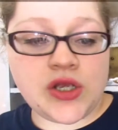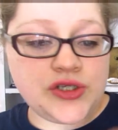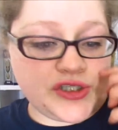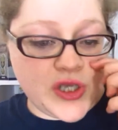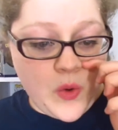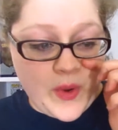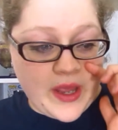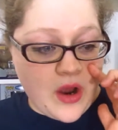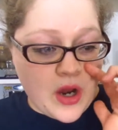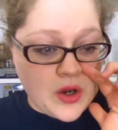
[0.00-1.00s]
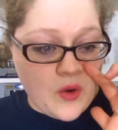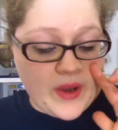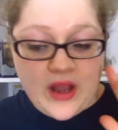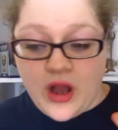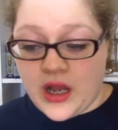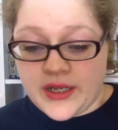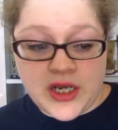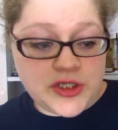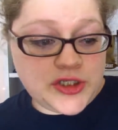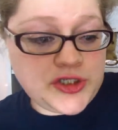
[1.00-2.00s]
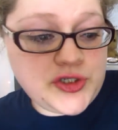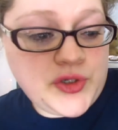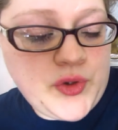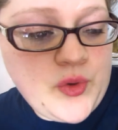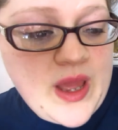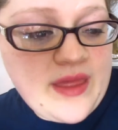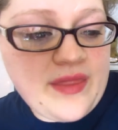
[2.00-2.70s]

So we are going on to